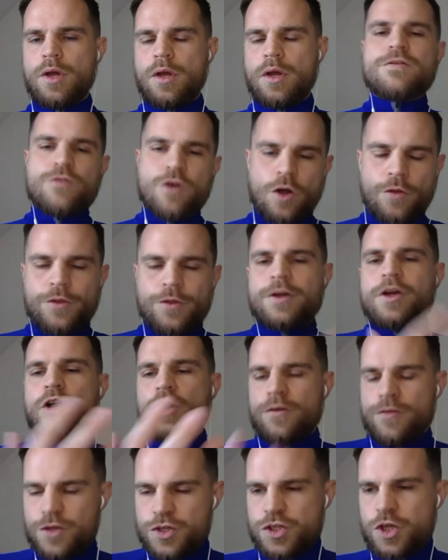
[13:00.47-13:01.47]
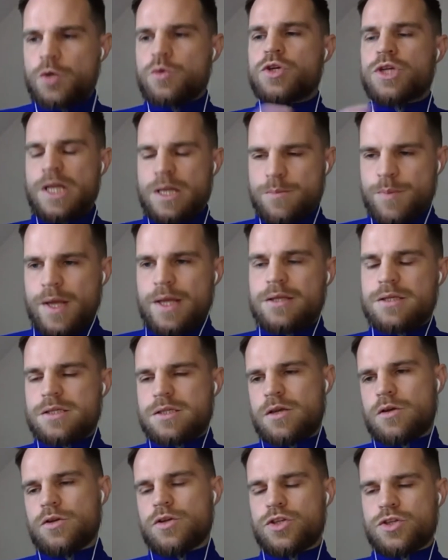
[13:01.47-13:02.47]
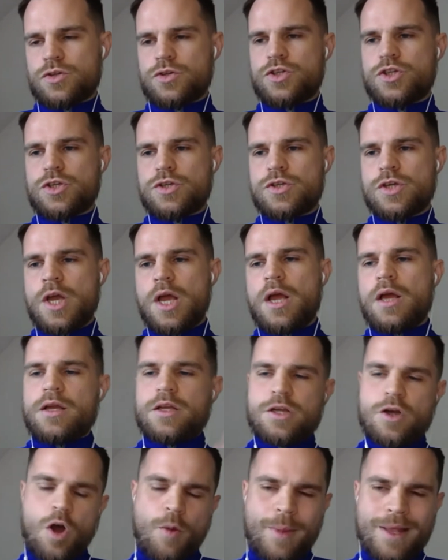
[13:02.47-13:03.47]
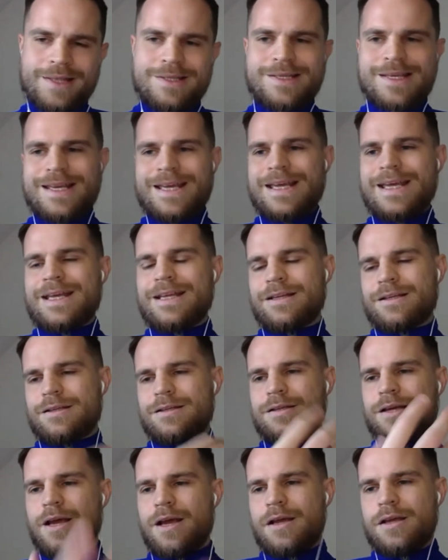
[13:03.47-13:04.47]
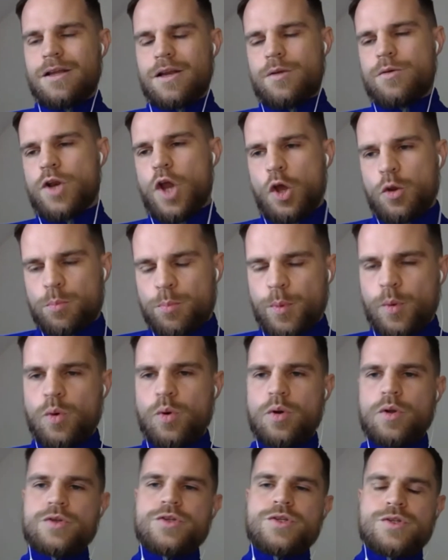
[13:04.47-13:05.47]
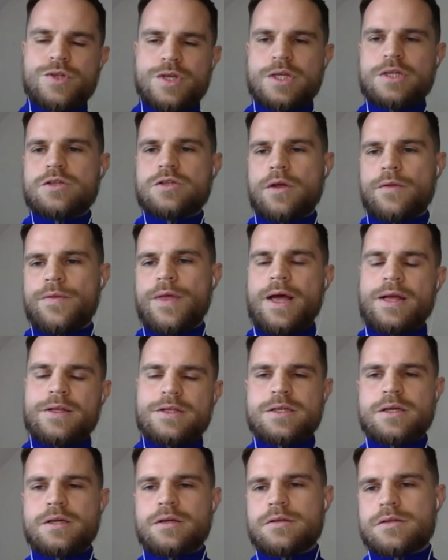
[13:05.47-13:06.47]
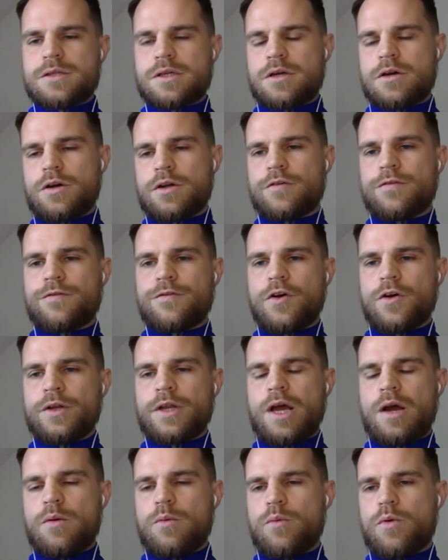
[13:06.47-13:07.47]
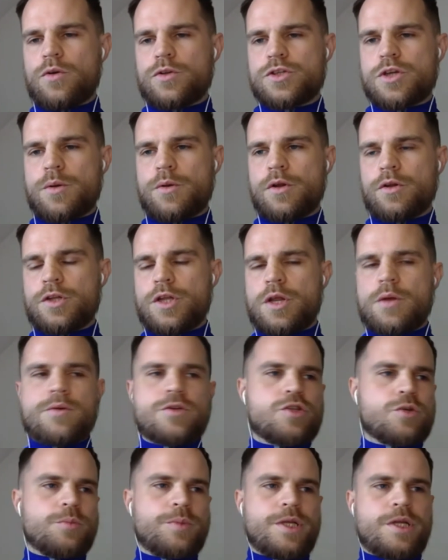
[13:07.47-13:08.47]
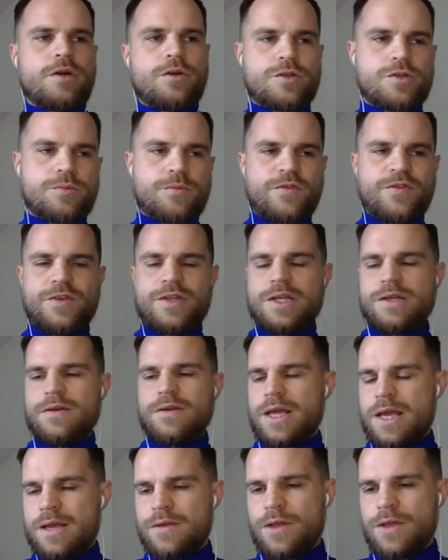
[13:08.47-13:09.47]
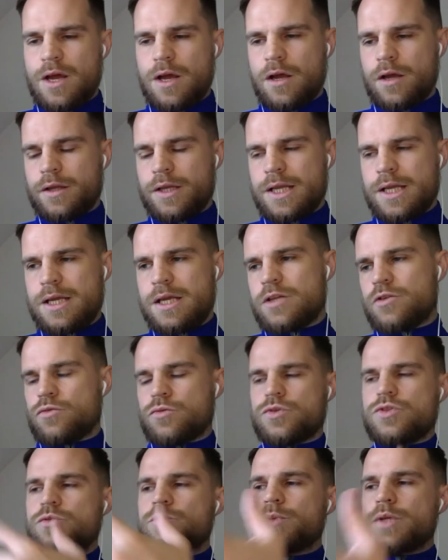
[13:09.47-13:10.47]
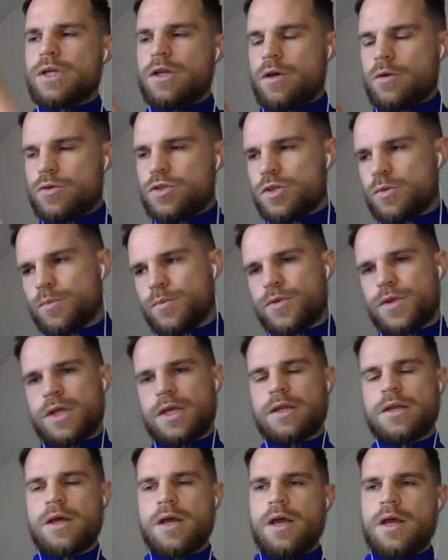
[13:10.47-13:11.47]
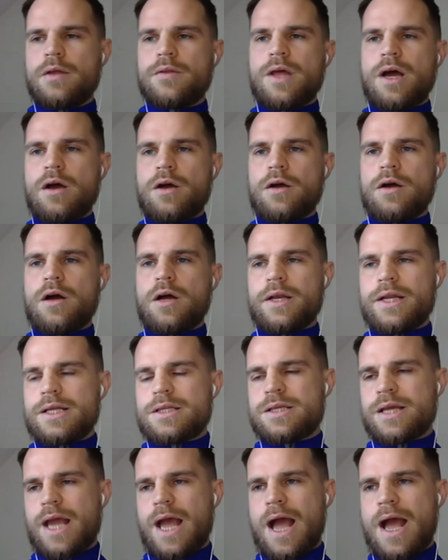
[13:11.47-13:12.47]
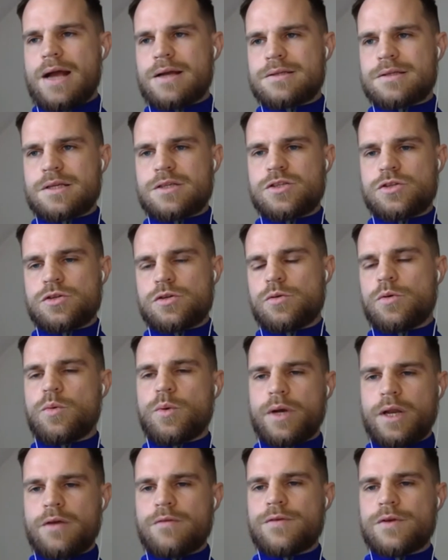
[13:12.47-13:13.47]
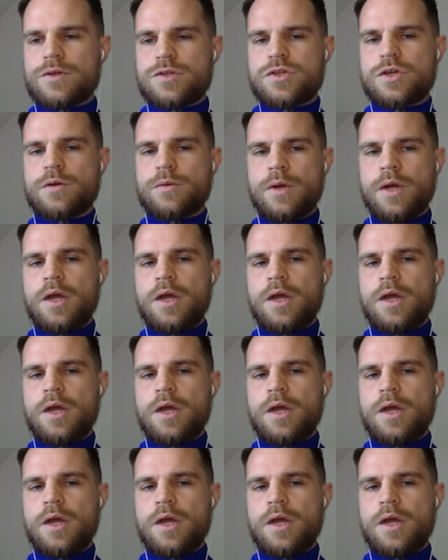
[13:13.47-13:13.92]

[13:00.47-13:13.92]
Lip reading: then you've got the kind of the socially bits, such as commenting and note boards and things like that, to kind of find out what's going on. Somebody got something in here that I need, or somebody knows something that I need to get access to, or whatever. So